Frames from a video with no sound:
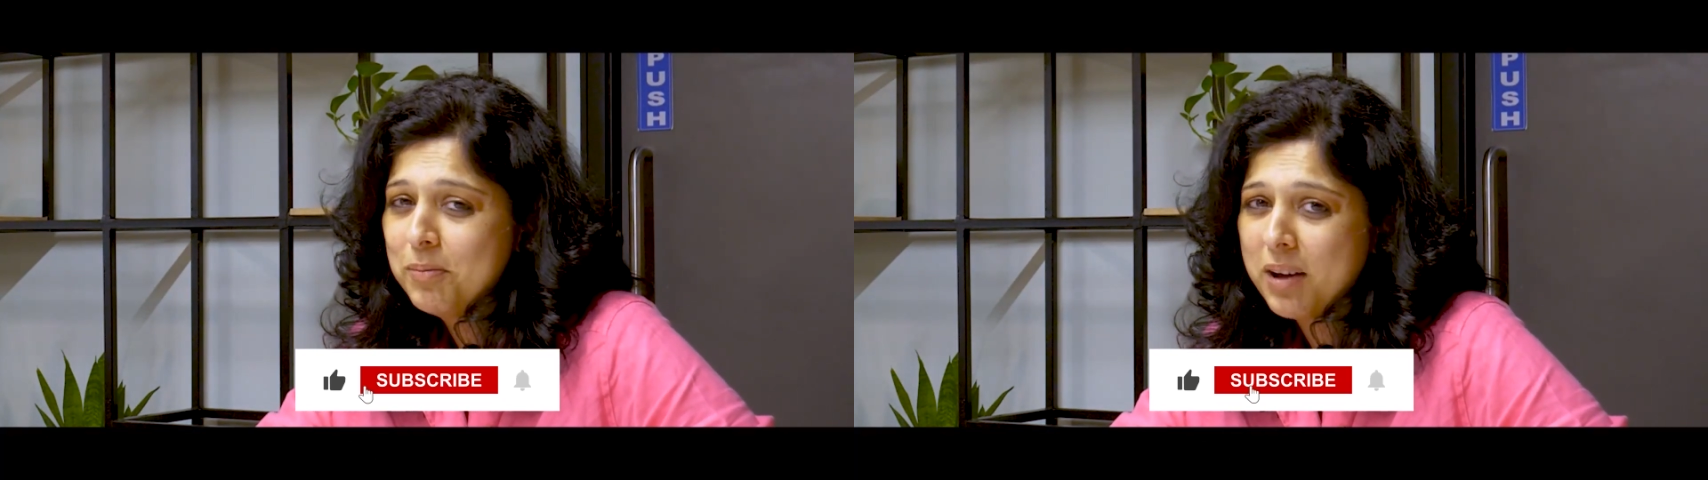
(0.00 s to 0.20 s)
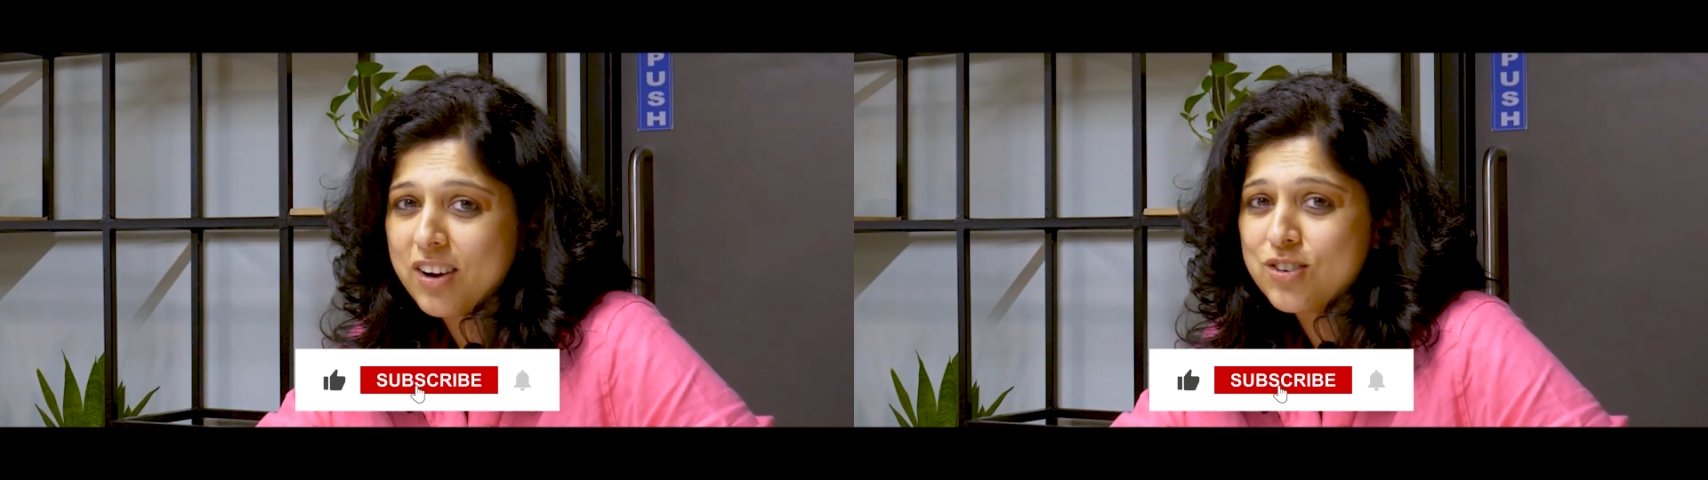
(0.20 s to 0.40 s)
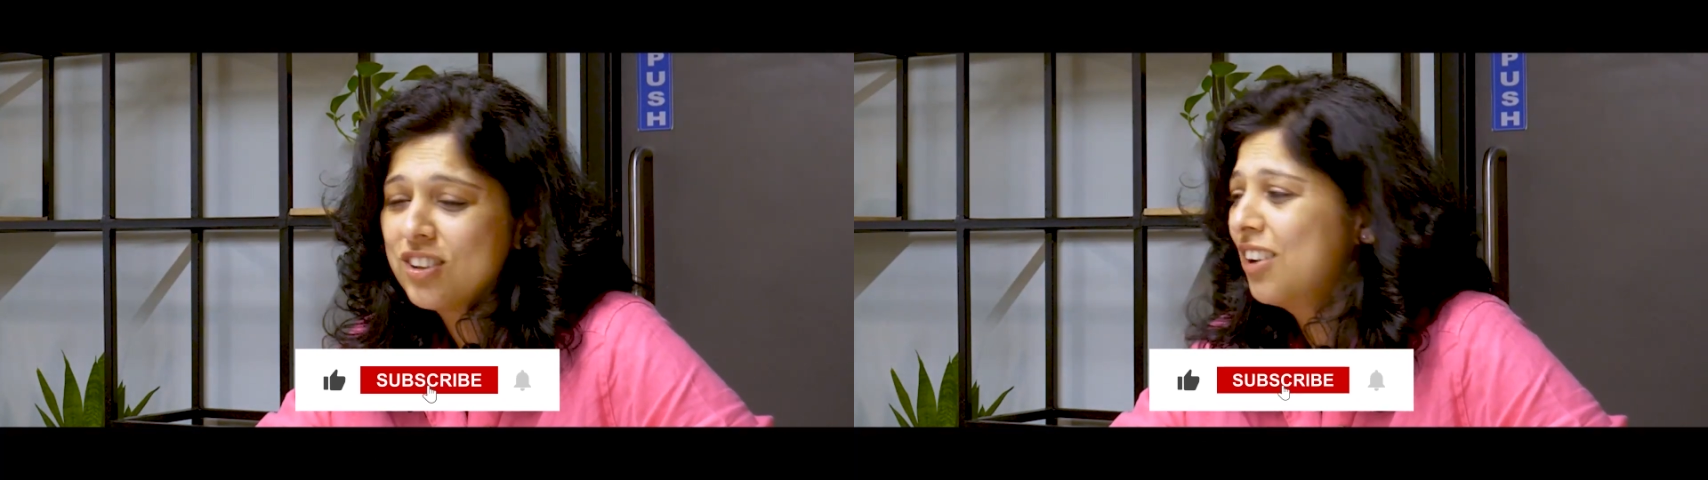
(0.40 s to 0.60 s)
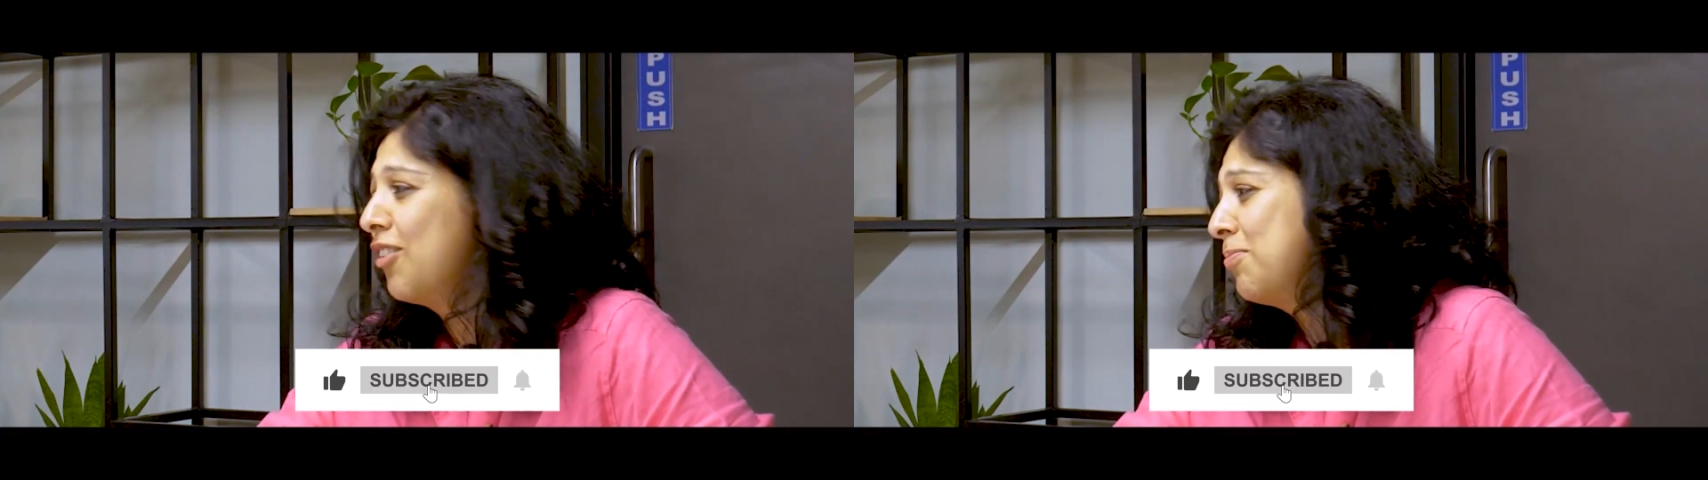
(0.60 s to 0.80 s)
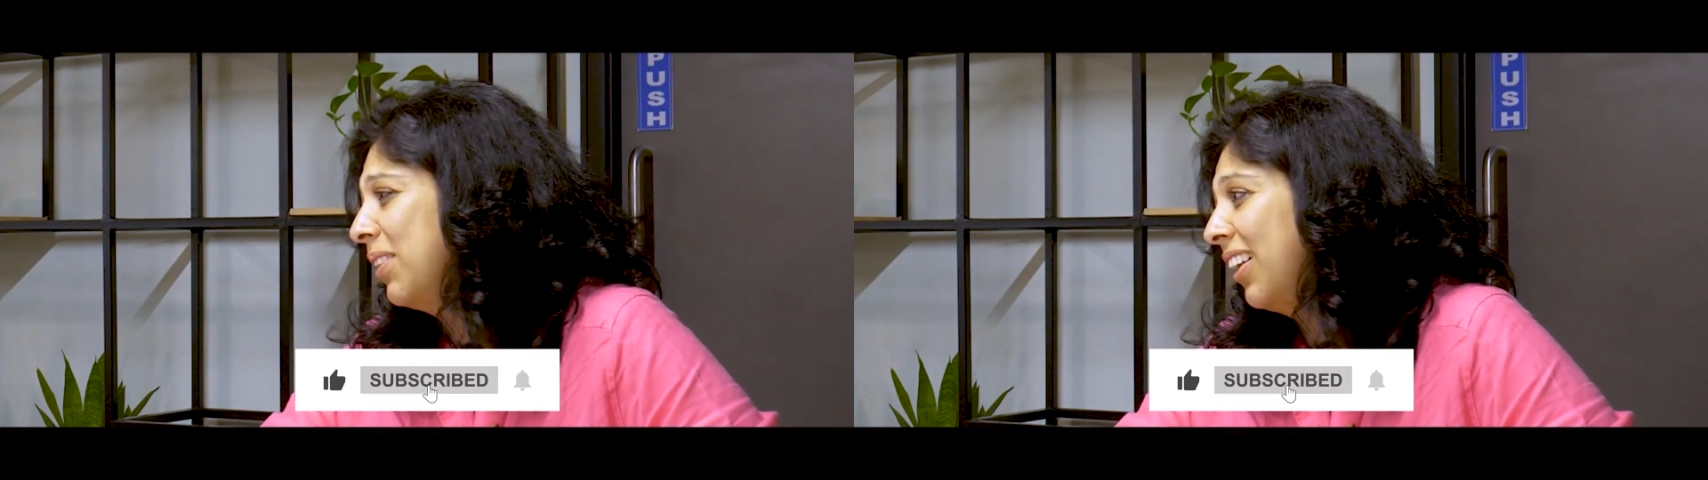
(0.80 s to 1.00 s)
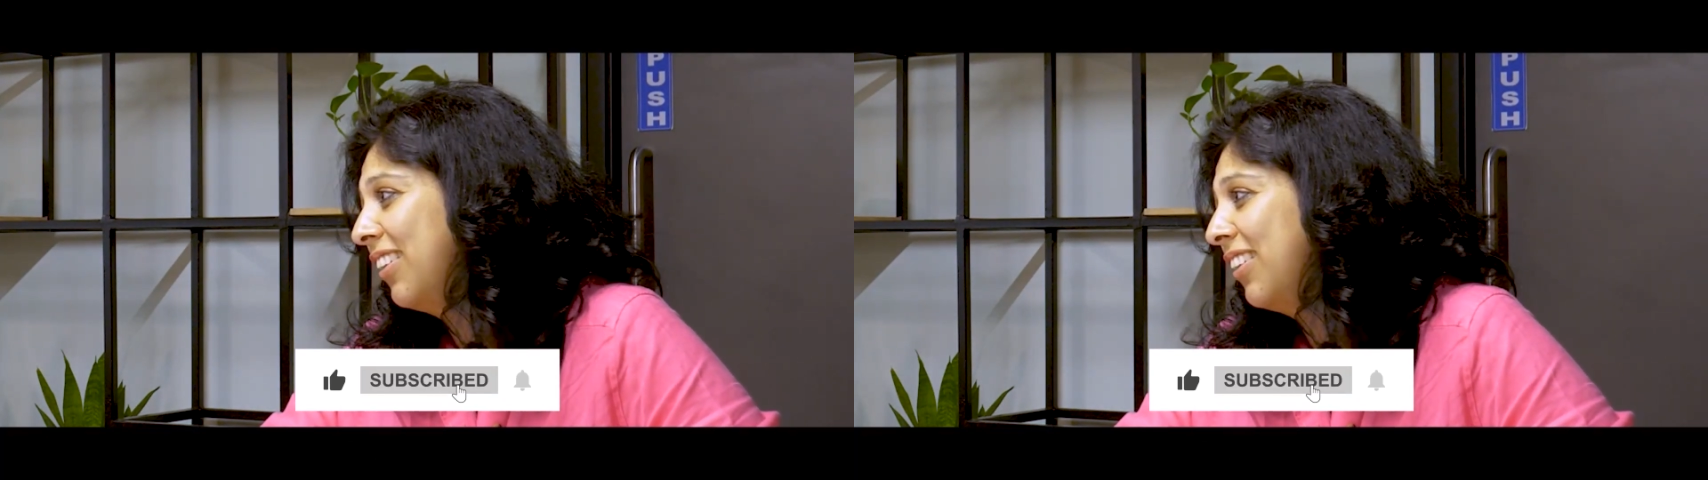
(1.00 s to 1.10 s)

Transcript: I'm married to the love of my